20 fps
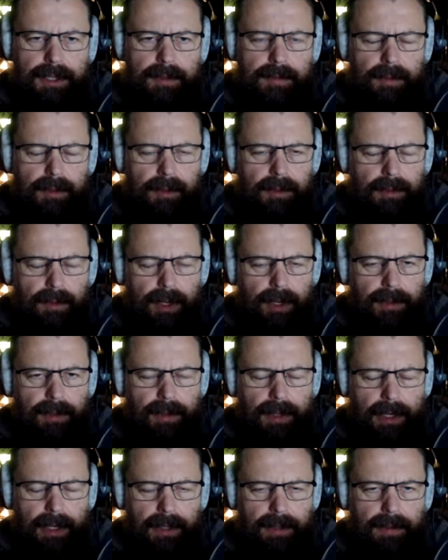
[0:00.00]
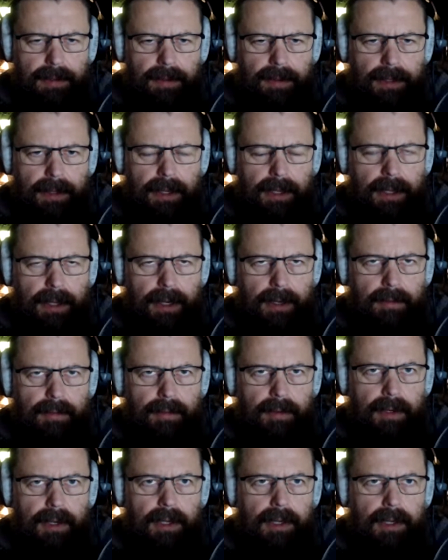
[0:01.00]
would you rather have